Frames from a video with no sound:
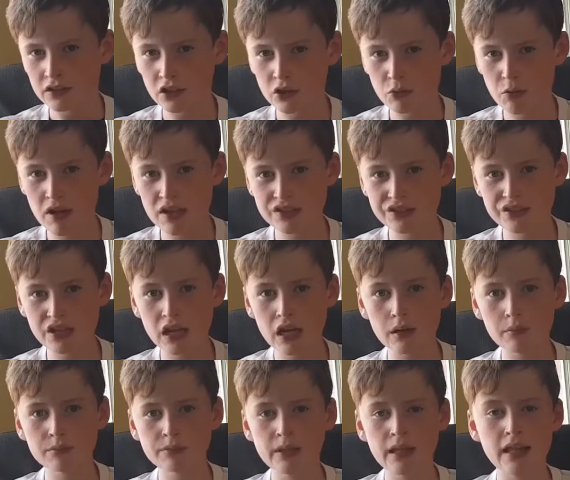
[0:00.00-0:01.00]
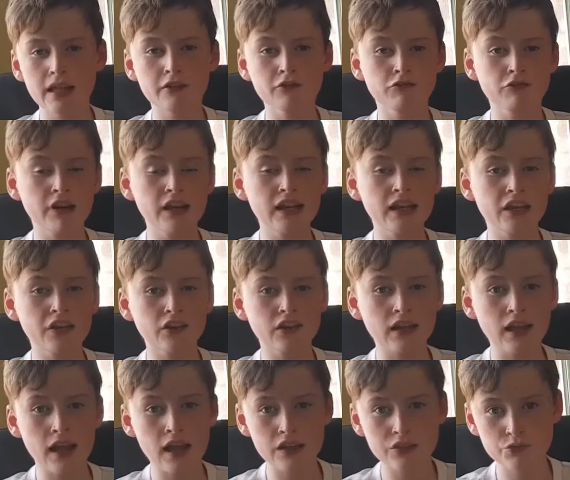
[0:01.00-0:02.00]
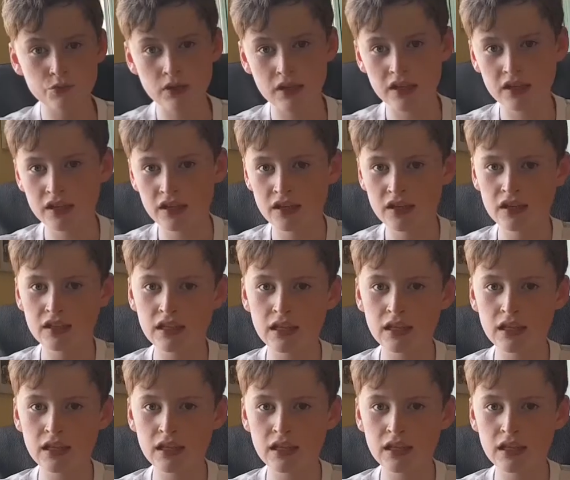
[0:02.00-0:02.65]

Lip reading: Now West Ham played really good last week.